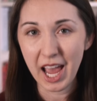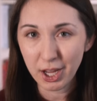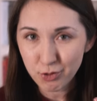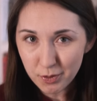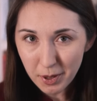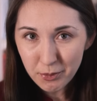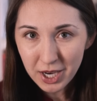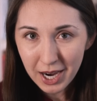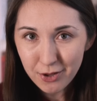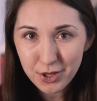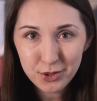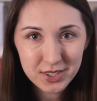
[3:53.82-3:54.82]
And remember
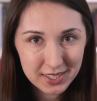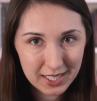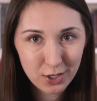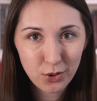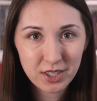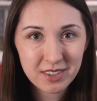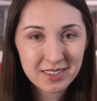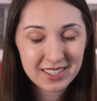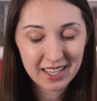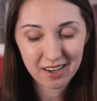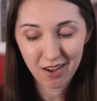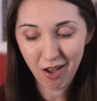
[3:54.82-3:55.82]
how those skin oils
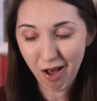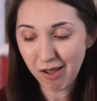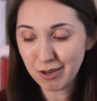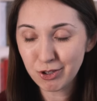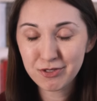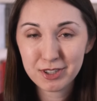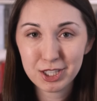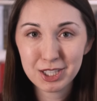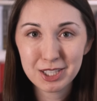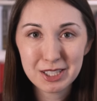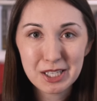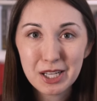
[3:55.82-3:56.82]
get all
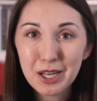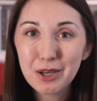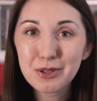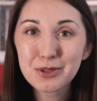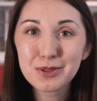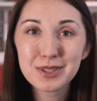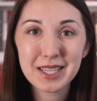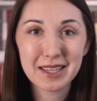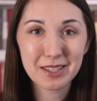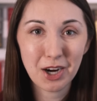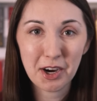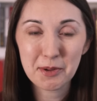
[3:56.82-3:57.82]
over clothes
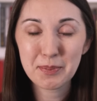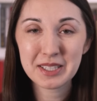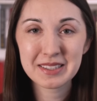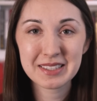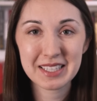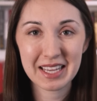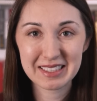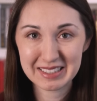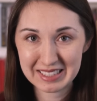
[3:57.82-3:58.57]
and carpets and